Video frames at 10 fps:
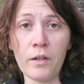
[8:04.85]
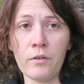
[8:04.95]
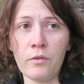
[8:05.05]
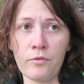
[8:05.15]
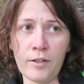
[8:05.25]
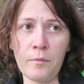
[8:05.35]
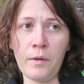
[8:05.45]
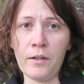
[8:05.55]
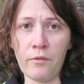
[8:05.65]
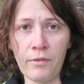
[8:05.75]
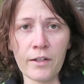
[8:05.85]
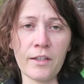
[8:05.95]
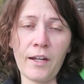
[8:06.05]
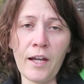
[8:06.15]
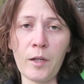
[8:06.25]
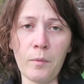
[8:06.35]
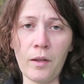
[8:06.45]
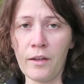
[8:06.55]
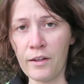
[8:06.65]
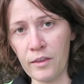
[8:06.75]
blood from an infected
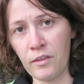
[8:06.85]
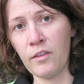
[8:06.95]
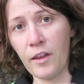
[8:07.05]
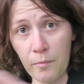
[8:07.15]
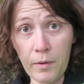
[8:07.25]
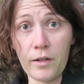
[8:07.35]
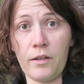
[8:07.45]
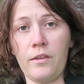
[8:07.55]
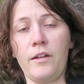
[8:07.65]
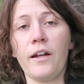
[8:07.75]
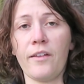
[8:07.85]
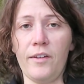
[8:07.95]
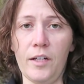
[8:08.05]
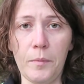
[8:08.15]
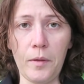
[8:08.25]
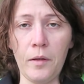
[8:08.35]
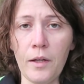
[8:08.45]
animal and then they spread it to the next animal.